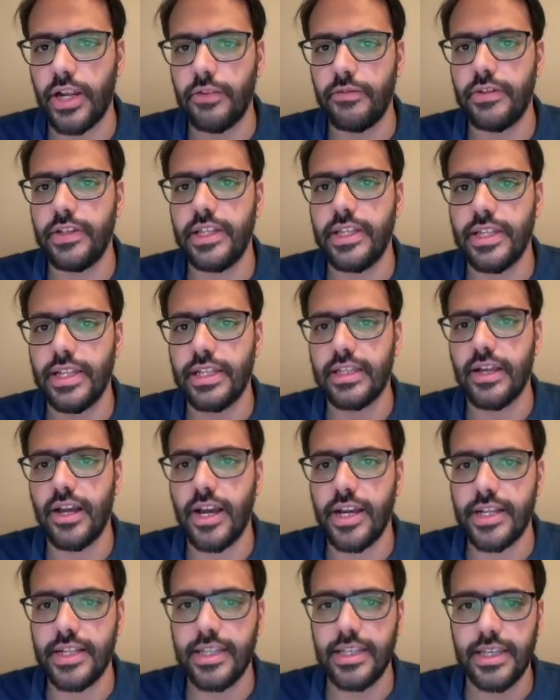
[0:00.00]
We need an
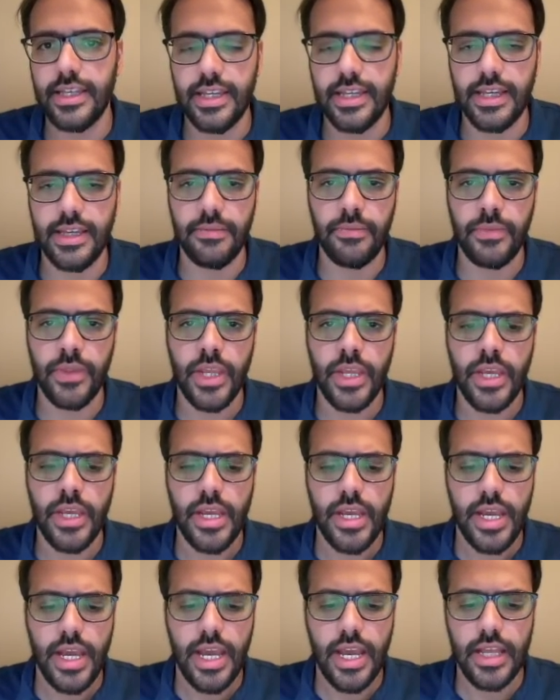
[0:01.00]
IDE,
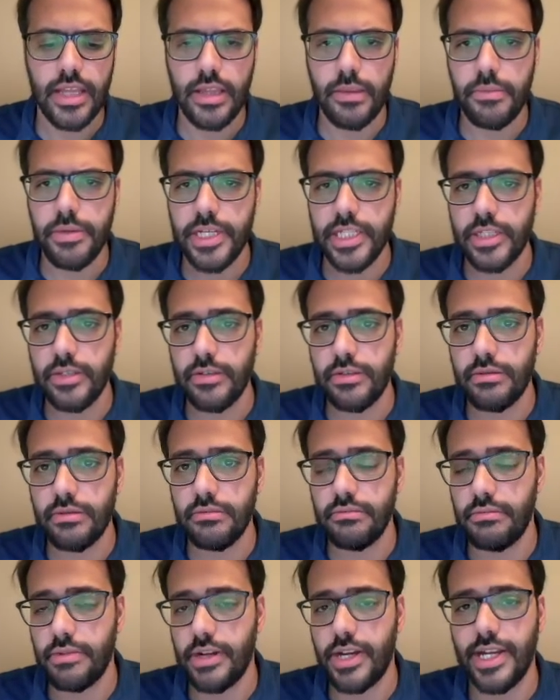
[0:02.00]
and the best
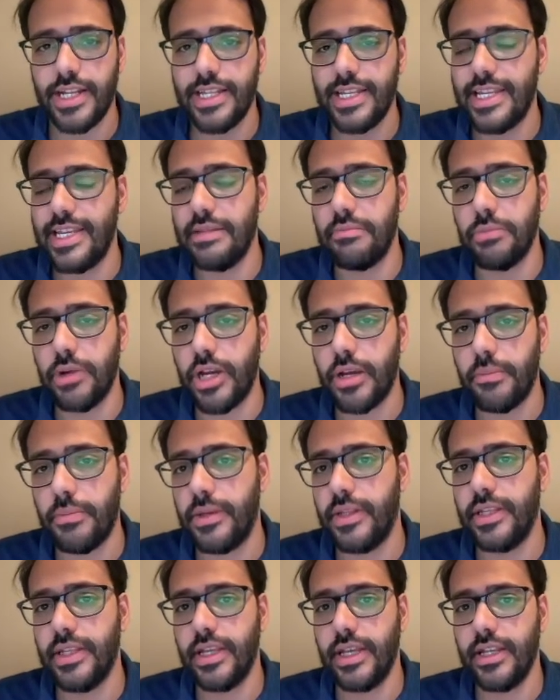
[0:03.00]
IDE, in my
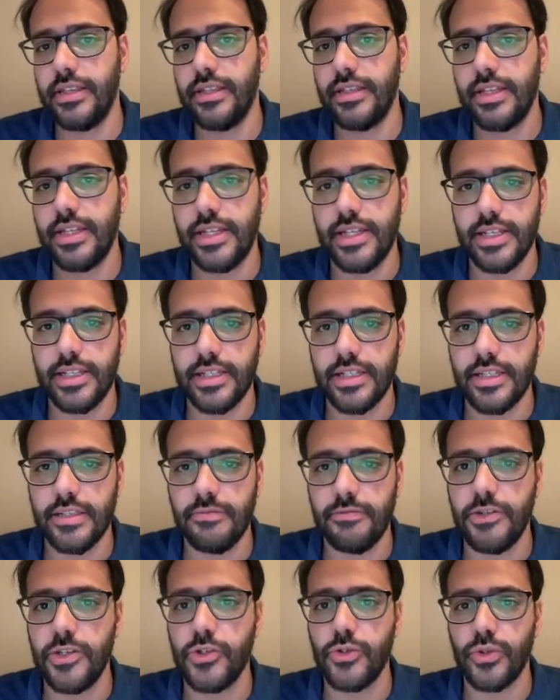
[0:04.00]
opinion, is
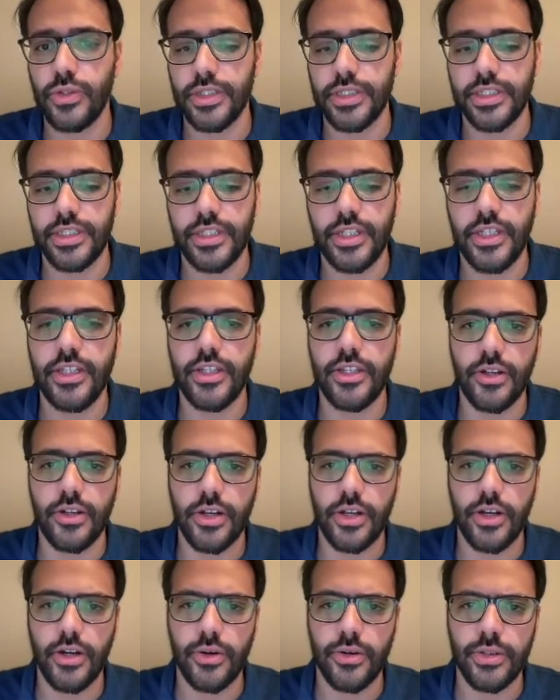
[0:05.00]
Visual Studio
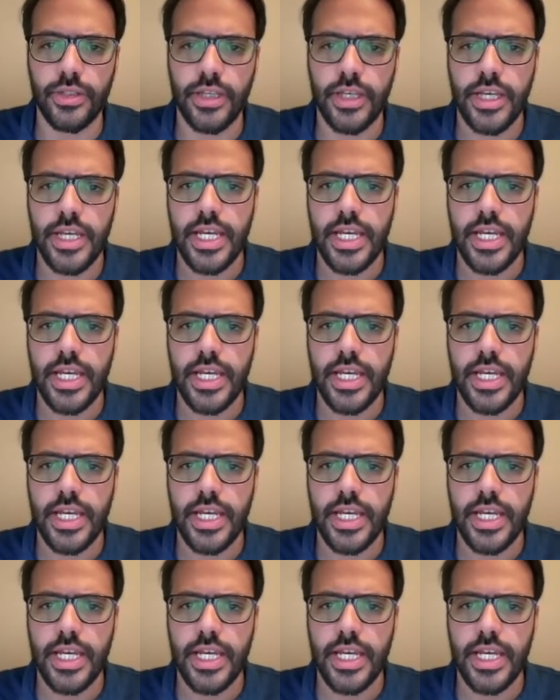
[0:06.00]
Code,